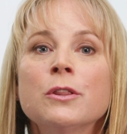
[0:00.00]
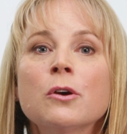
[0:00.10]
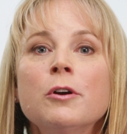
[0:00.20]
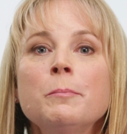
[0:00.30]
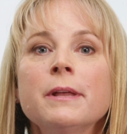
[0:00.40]
The
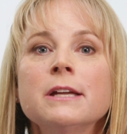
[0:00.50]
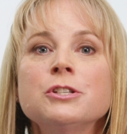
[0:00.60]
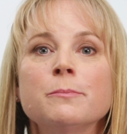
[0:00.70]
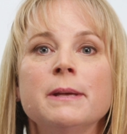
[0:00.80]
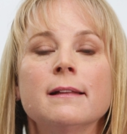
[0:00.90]
cord blood
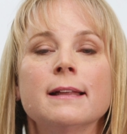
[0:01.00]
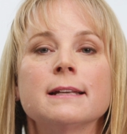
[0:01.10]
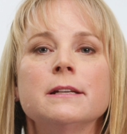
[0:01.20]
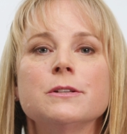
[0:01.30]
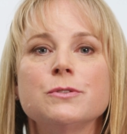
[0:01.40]
should be
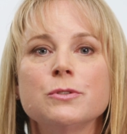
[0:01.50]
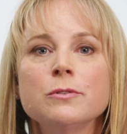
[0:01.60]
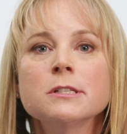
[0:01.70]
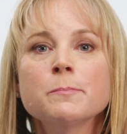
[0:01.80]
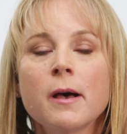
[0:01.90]
collected as
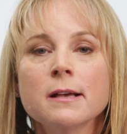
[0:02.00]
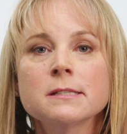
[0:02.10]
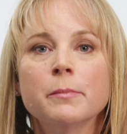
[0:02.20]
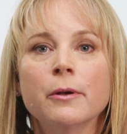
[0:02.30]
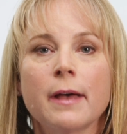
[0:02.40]
soon as
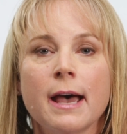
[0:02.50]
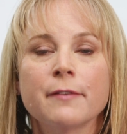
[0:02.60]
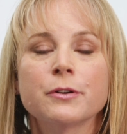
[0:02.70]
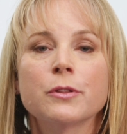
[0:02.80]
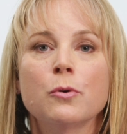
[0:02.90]
possible
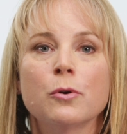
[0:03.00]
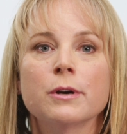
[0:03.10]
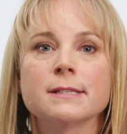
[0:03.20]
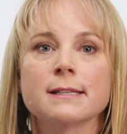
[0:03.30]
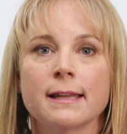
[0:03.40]
after the
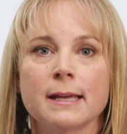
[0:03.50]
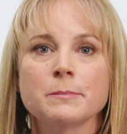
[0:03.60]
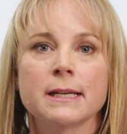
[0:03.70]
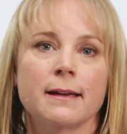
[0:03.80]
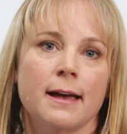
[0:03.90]
cord is
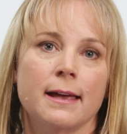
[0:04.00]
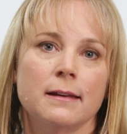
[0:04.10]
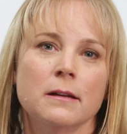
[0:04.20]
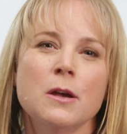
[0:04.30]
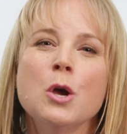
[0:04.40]
clamped and cut,
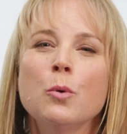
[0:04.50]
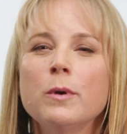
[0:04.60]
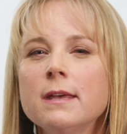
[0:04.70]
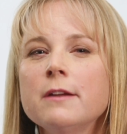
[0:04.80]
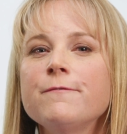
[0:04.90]

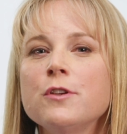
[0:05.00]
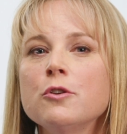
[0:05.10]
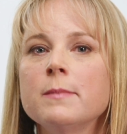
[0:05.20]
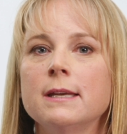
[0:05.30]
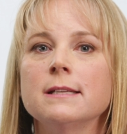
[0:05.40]
within a
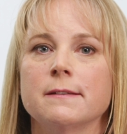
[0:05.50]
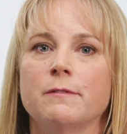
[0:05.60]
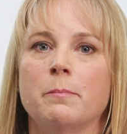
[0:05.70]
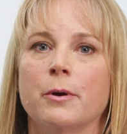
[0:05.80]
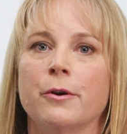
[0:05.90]
few minutes
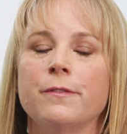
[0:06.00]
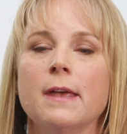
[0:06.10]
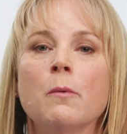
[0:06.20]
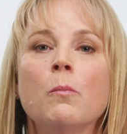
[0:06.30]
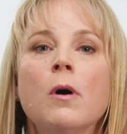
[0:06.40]
of the birth
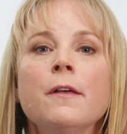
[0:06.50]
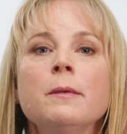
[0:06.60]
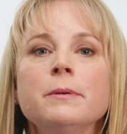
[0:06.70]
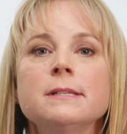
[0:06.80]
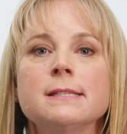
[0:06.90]
and while
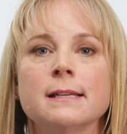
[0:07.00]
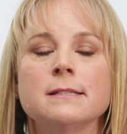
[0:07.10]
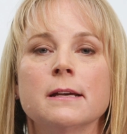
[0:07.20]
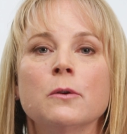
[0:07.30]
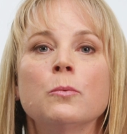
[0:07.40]
the
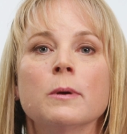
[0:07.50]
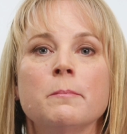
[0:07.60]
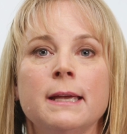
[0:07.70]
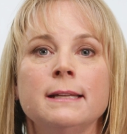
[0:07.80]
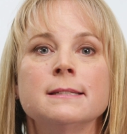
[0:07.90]
placenta
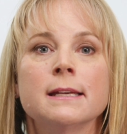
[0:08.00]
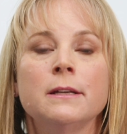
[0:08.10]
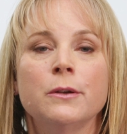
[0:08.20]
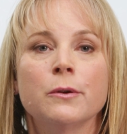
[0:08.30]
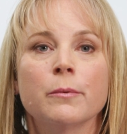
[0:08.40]
remains
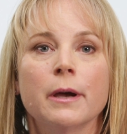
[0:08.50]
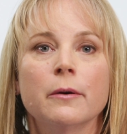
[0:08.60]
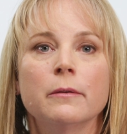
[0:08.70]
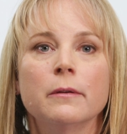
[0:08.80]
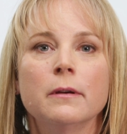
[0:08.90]
in
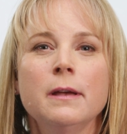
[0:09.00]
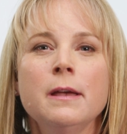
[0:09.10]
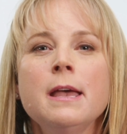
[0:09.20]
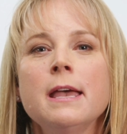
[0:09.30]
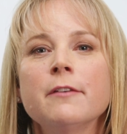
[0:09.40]
utero.
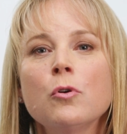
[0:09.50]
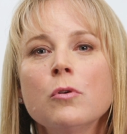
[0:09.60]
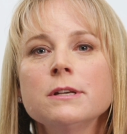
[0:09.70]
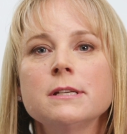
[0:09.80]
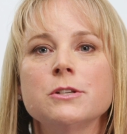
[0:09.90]
If
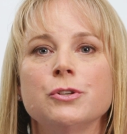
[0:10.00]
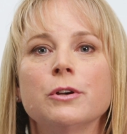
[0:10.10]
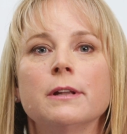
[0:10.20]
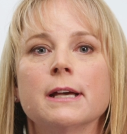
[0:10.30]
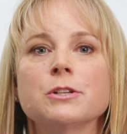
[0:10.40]
cord tissue
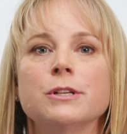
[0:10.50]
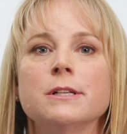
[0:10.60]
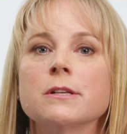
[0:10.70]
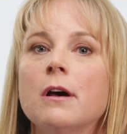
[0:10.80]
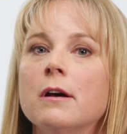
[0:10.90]
collection
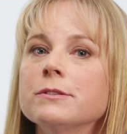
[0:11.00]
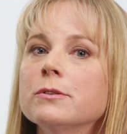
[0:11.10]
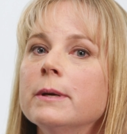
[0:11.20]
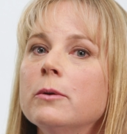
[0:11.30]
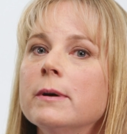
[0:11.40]
is
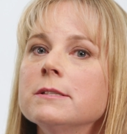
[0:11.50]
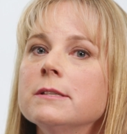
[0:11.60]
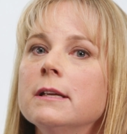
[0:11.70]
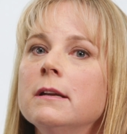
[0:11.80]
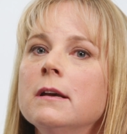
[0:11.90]
also
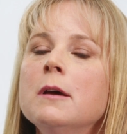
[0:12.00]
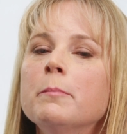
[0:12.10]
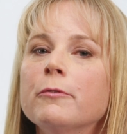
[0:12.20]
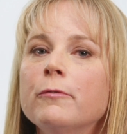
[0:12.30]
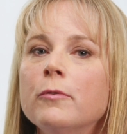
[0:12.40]
requested,
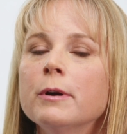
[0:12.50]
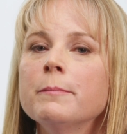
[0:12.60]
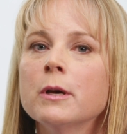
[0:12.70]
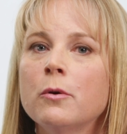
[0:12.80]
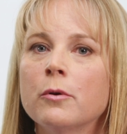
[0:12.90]

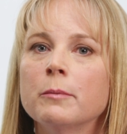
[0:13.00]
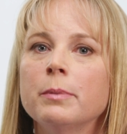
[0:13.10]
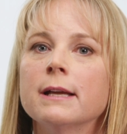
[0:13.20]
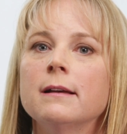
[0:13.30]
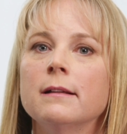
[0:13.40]
perform the cord
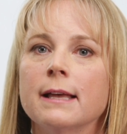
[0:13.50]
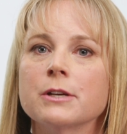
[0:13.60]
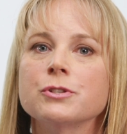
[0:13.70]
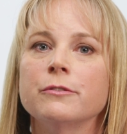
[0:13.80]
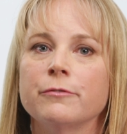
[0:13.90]
blood
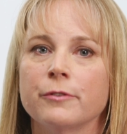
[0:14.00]
collection